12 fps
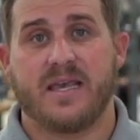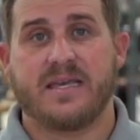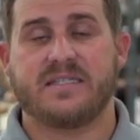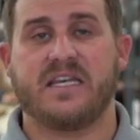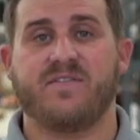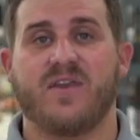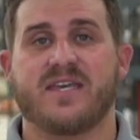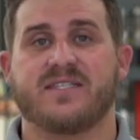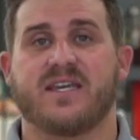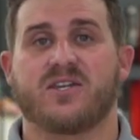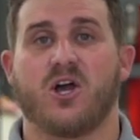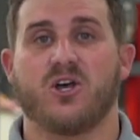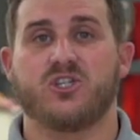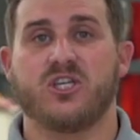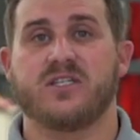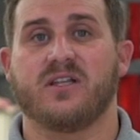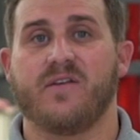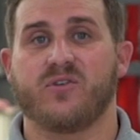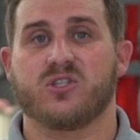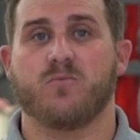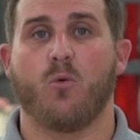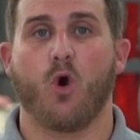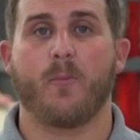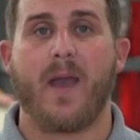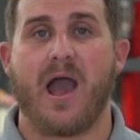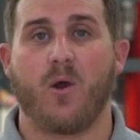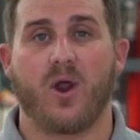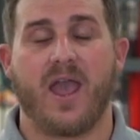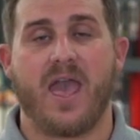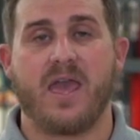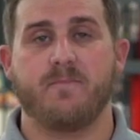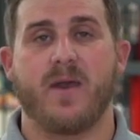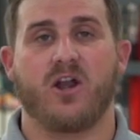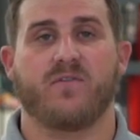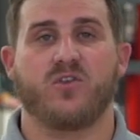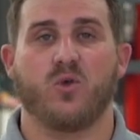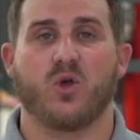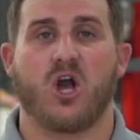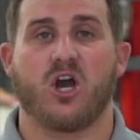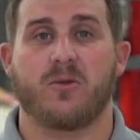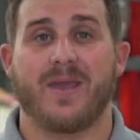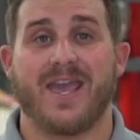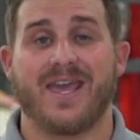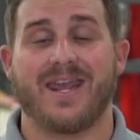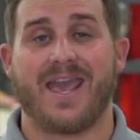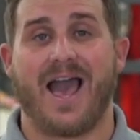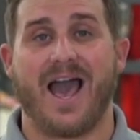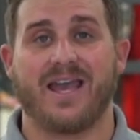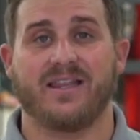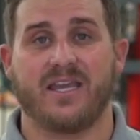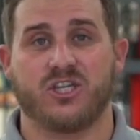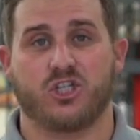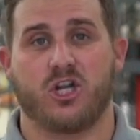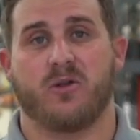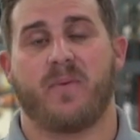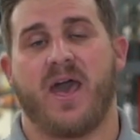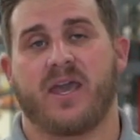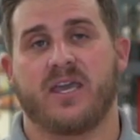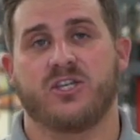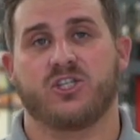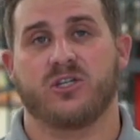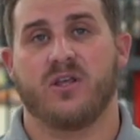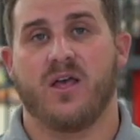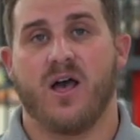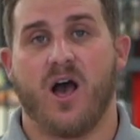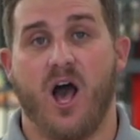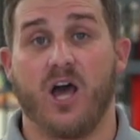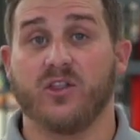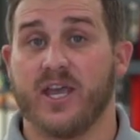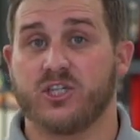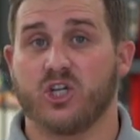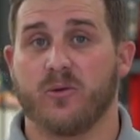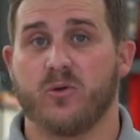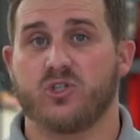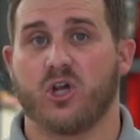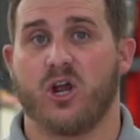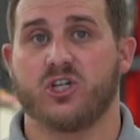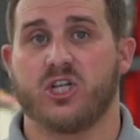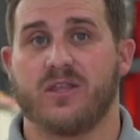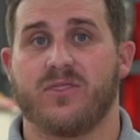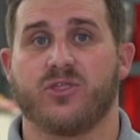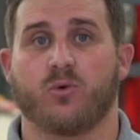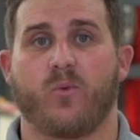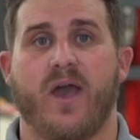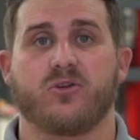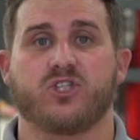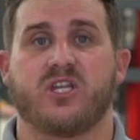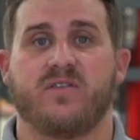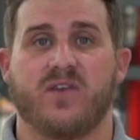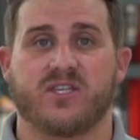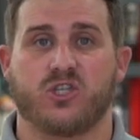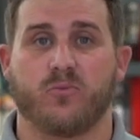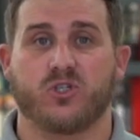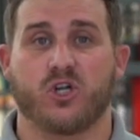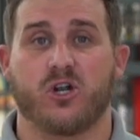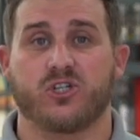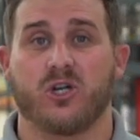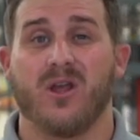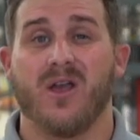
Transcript: TVS technology delivers more power and better fuel economy in a highly engineered package. Unlike turbocharging, the Roush TVS Supercharger